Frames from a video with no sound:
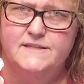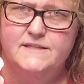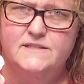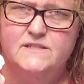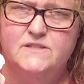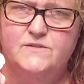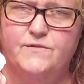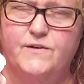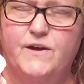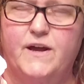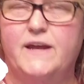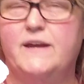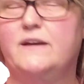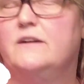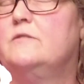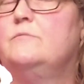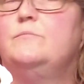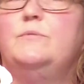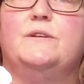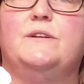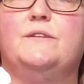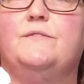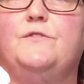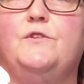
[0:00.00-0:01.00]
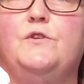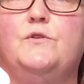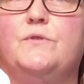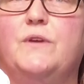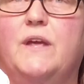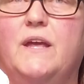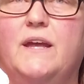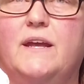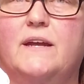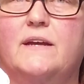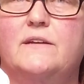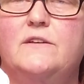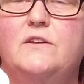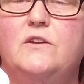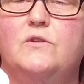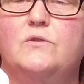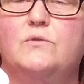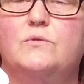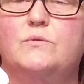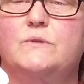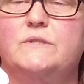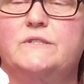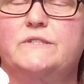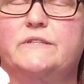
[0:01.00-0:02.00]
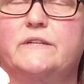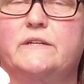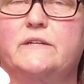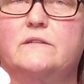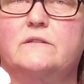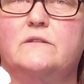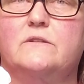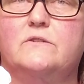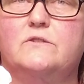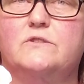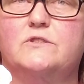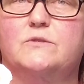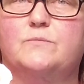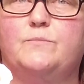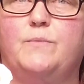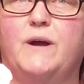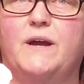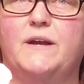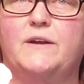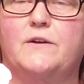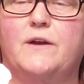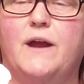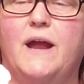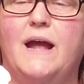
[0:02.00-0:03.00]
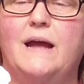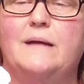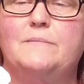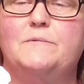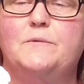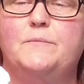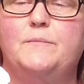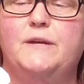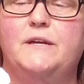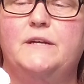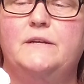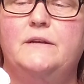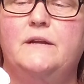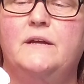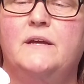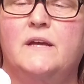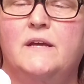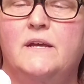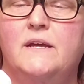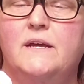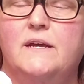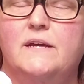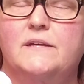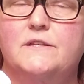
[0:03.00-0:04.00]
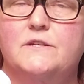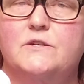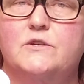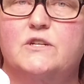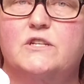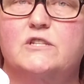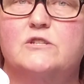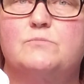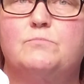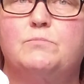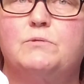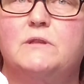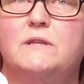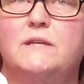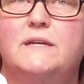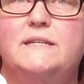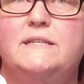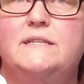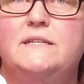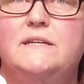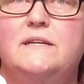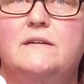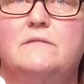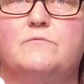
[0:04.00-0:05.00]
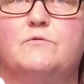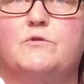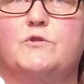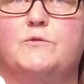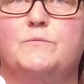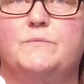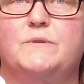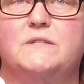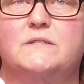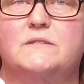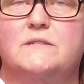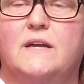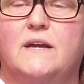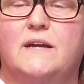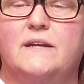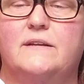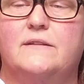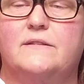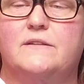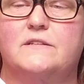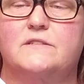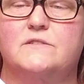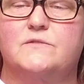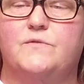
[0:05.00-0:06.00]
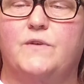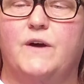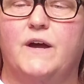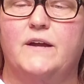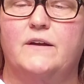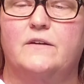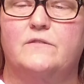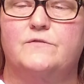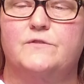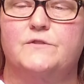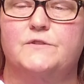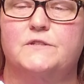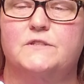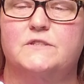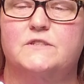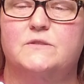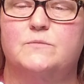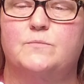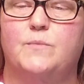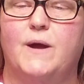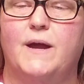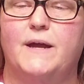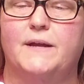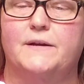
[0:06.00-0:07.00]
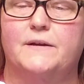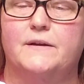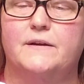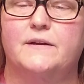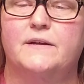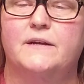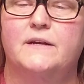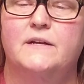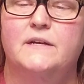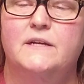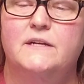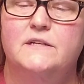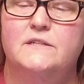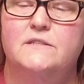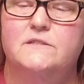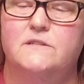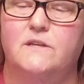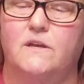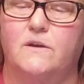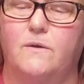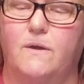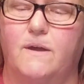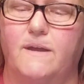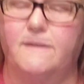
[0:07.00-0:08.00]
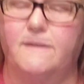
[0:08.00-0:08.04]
this vial, but if you can, you will see a little spider abdomen, and there is plenty of room inside of this vial for this spider. So I